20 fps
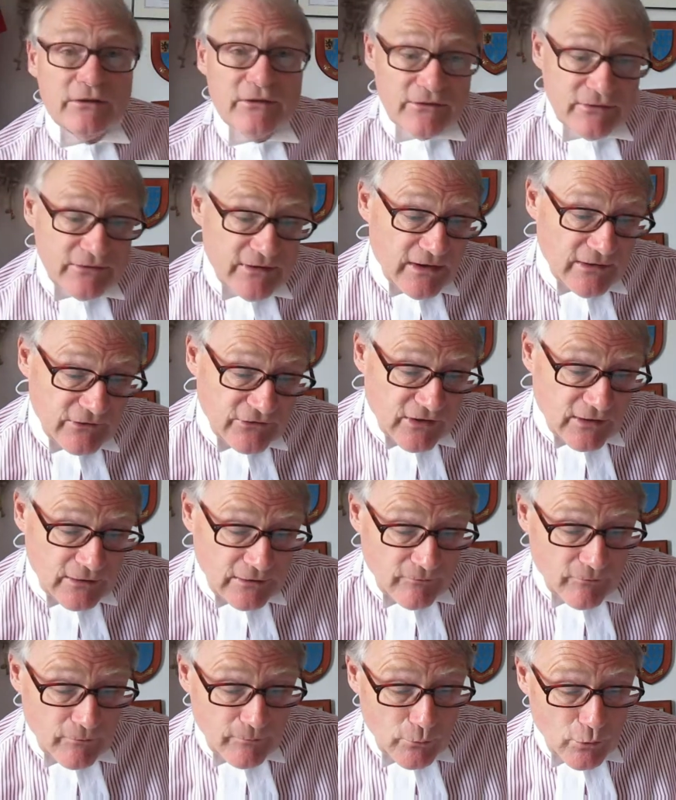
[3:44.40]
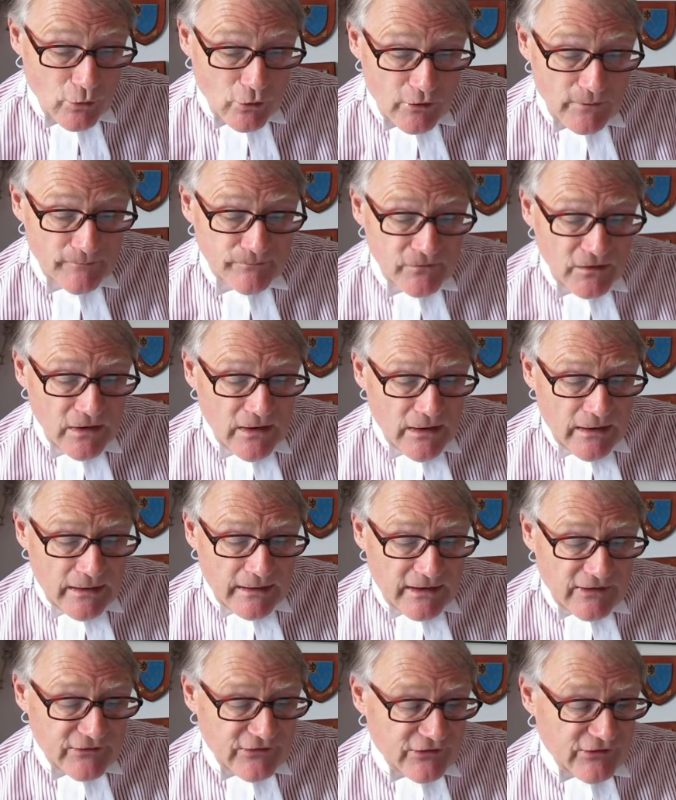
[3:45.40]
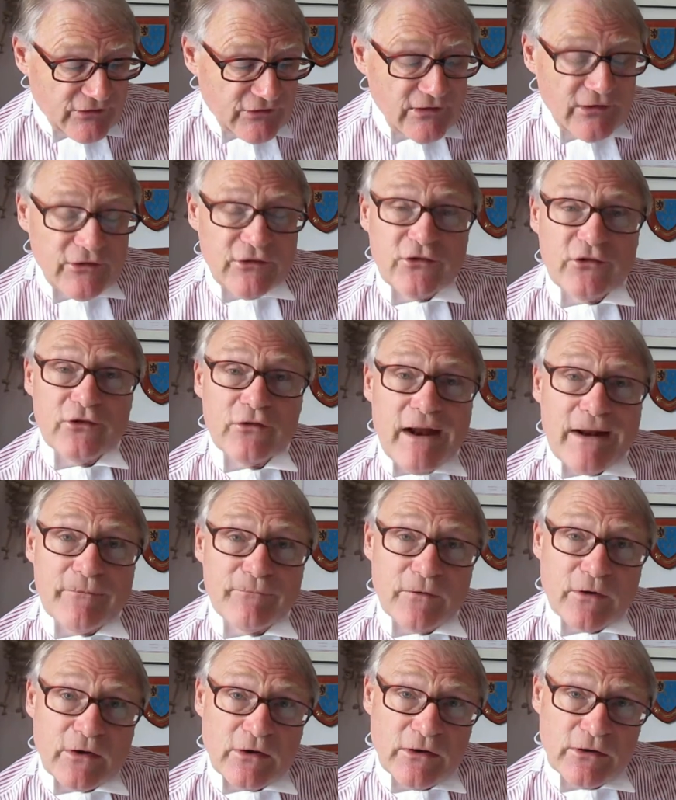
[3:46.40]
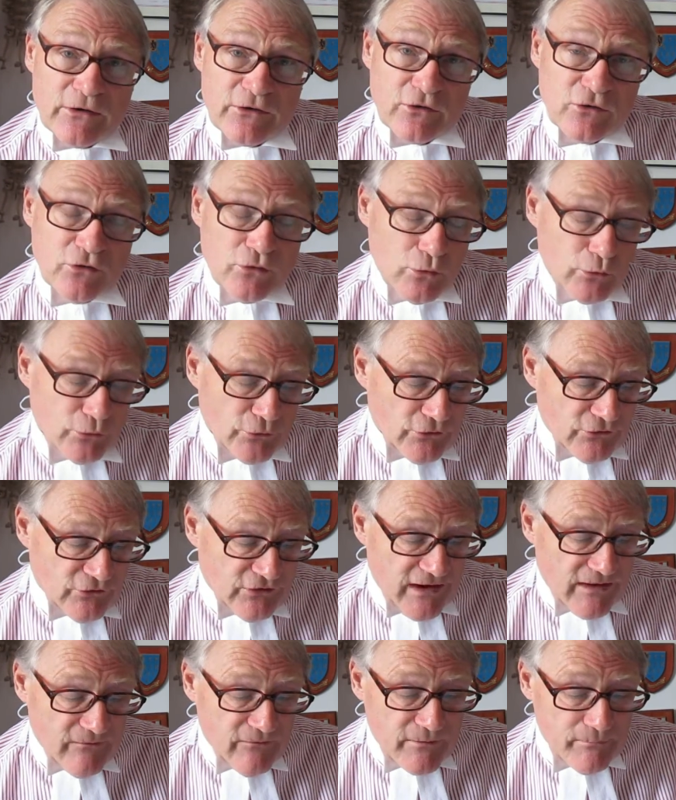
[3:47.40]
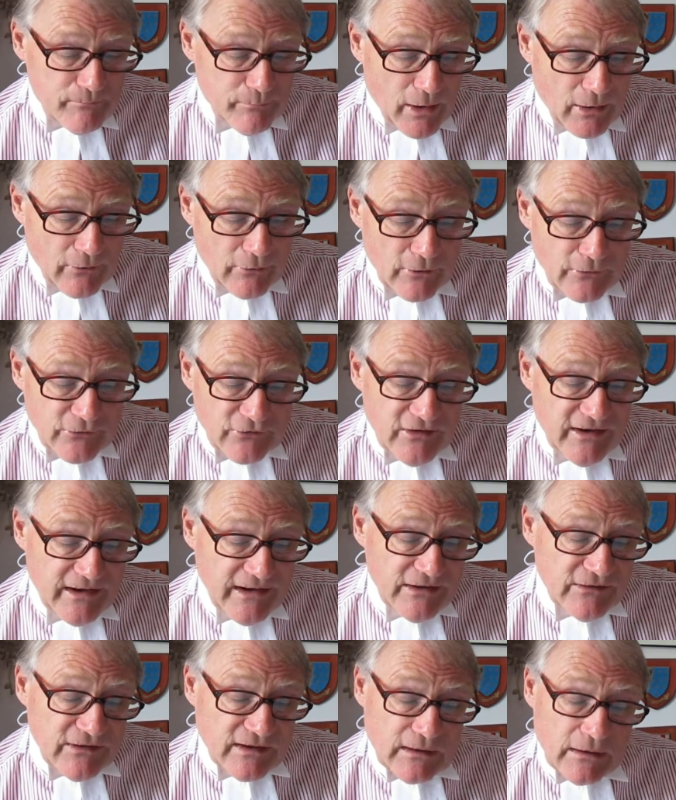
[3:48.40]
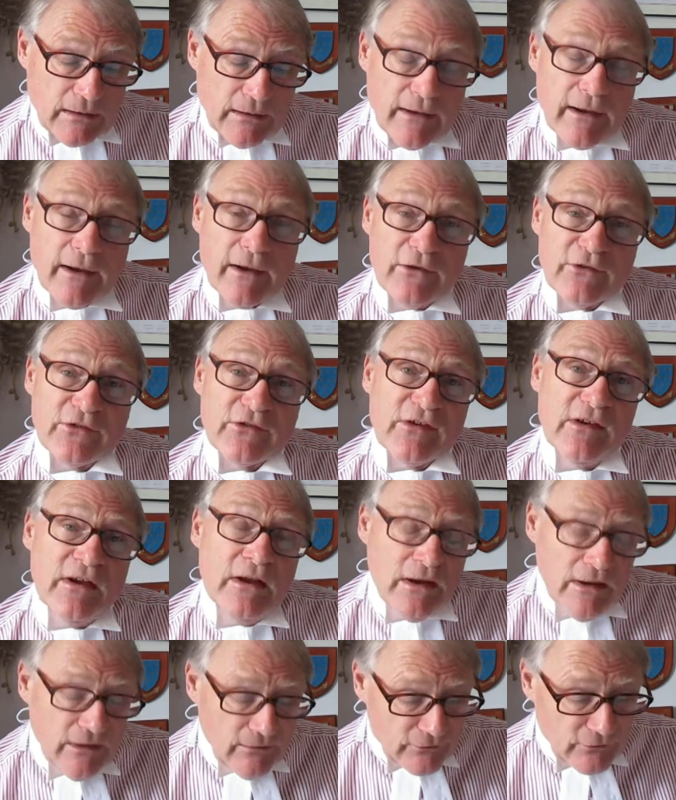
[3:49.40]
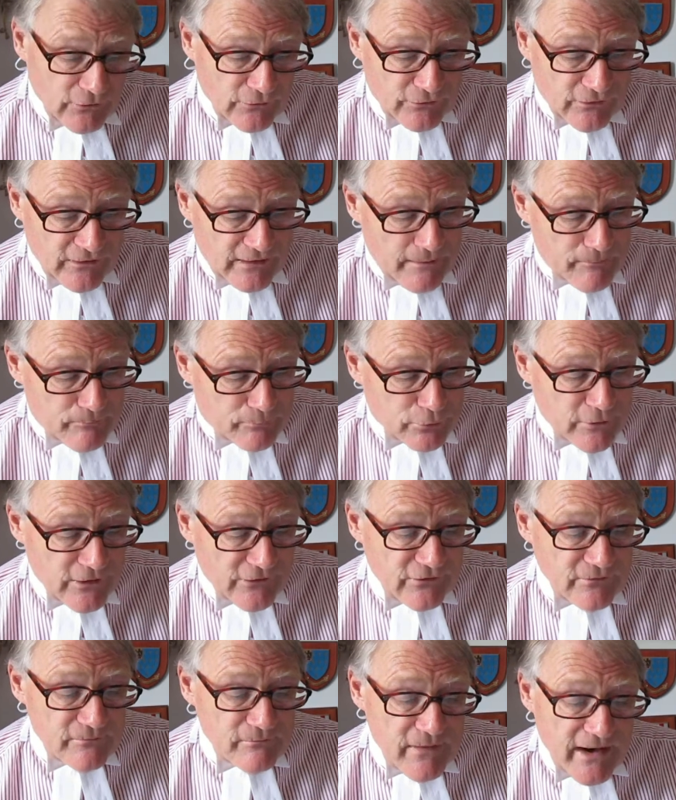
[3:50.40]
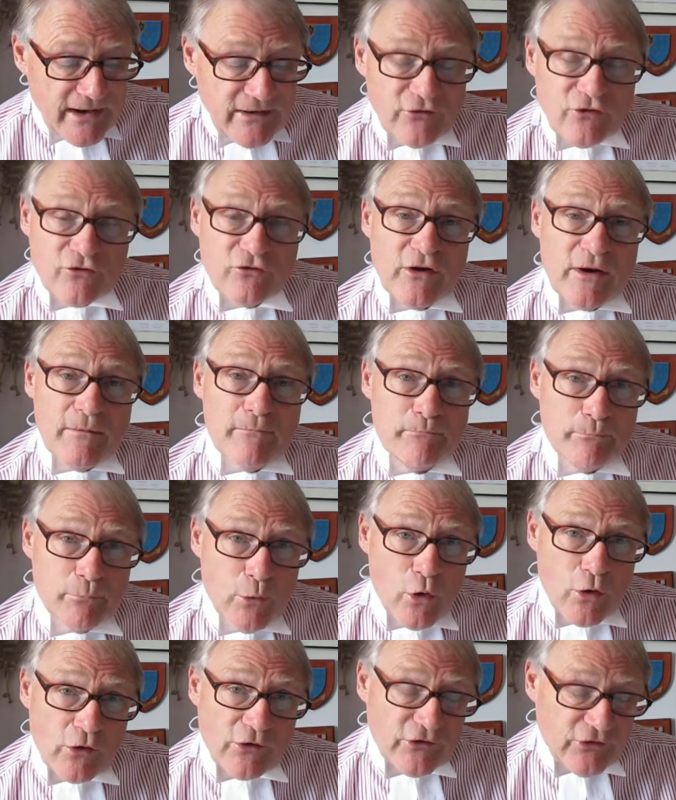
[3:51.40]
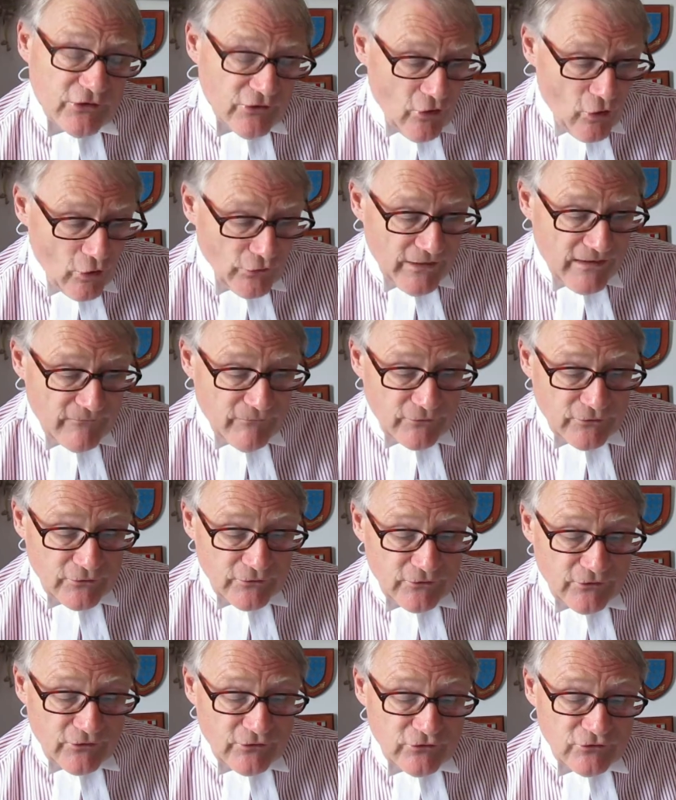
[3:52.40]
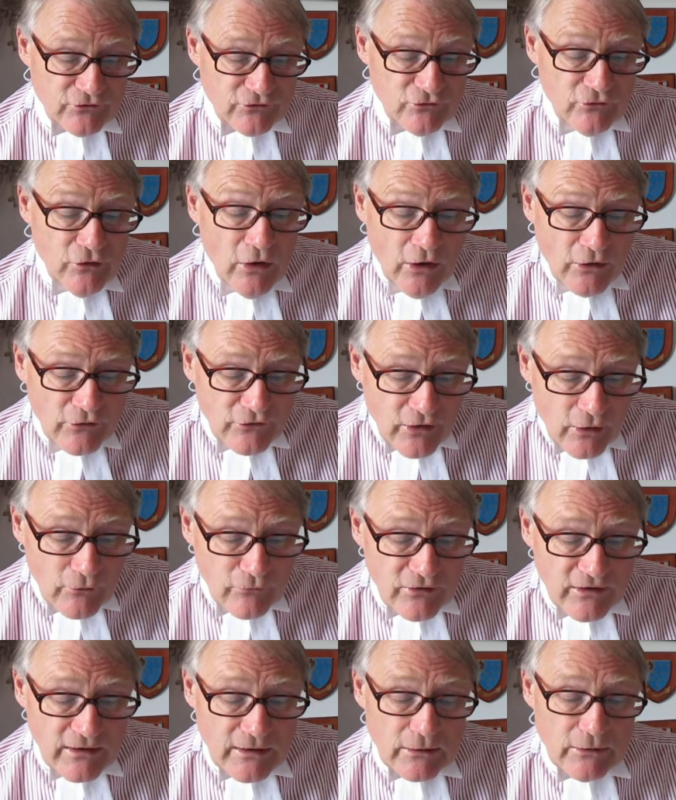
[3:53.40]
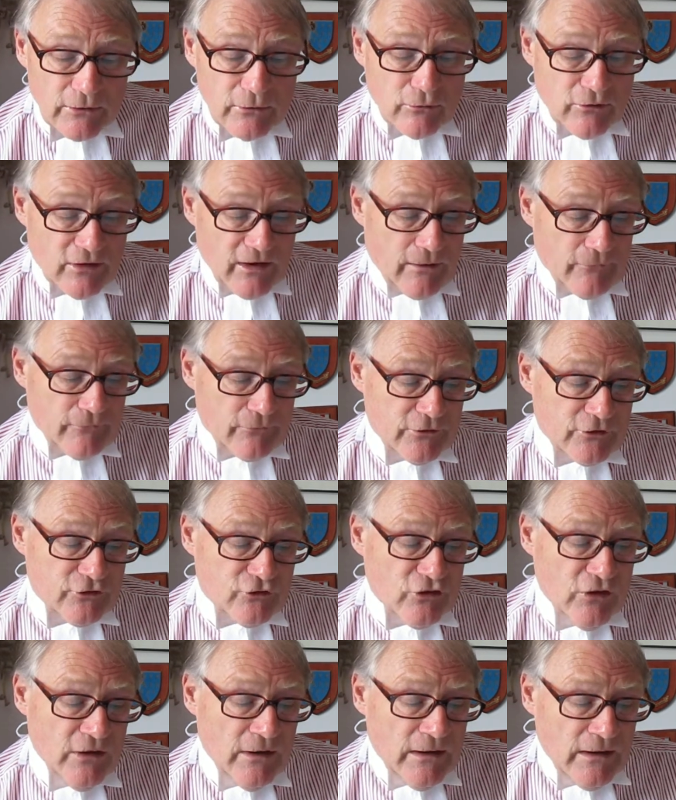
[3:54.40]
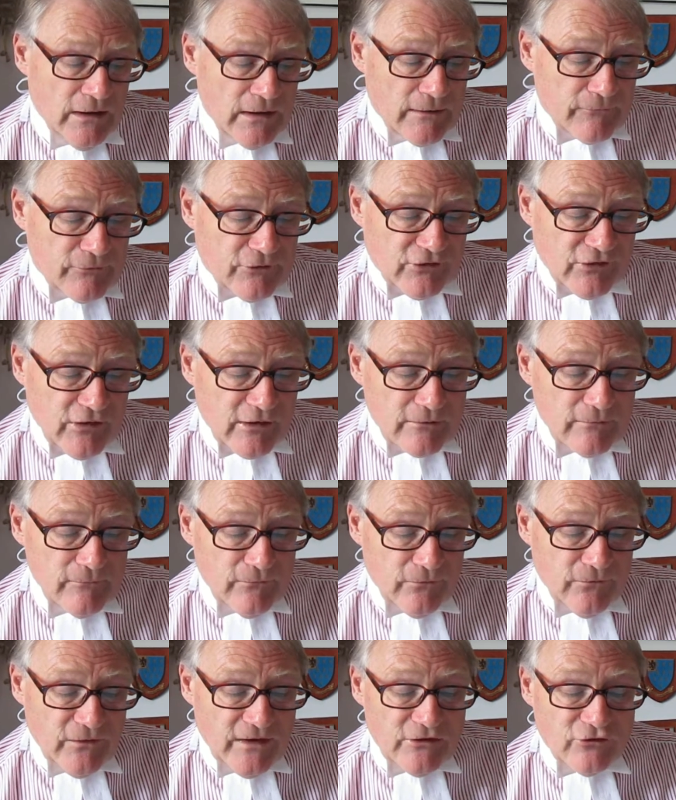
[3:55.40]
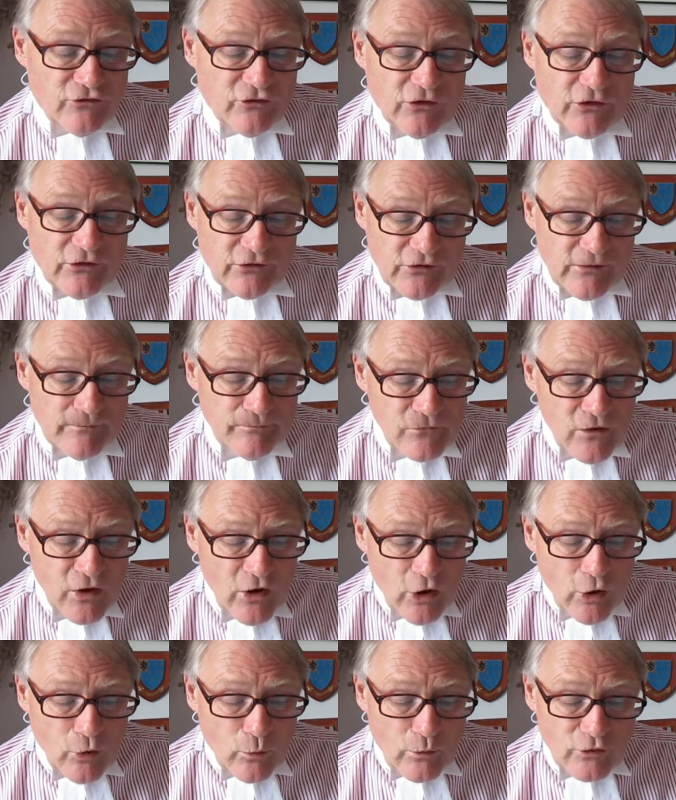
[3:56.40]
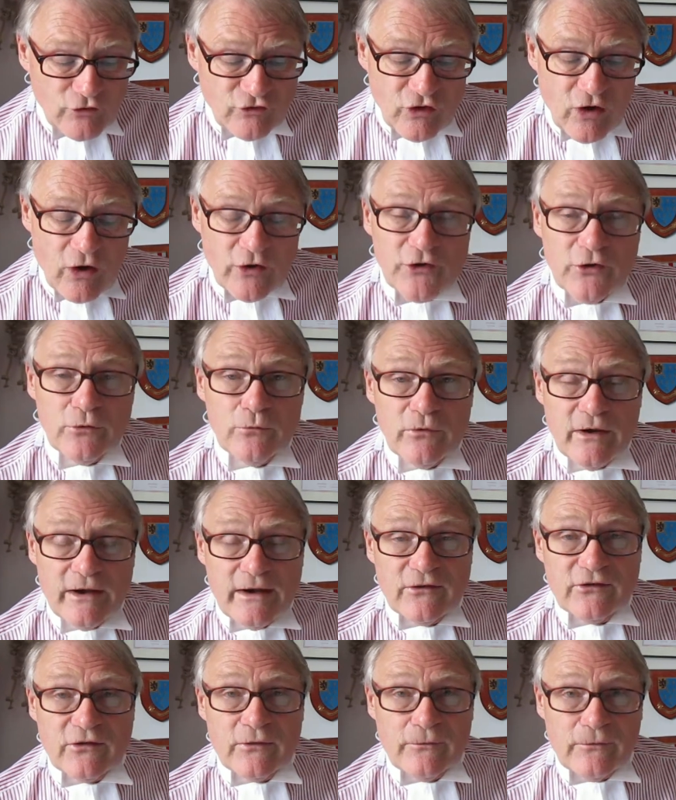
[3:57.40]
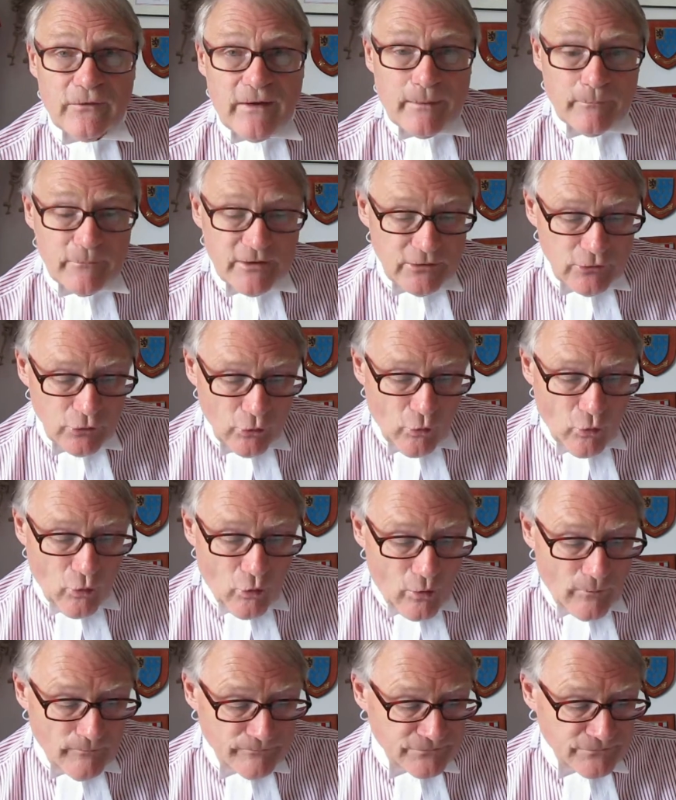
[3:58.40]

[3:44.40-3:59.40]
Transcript: you uh, know, title of the book, is a solicitor advocate called David Burrows, and he declares that the present mainstream books on evidence don't include coverage of certain features which are unique to family law.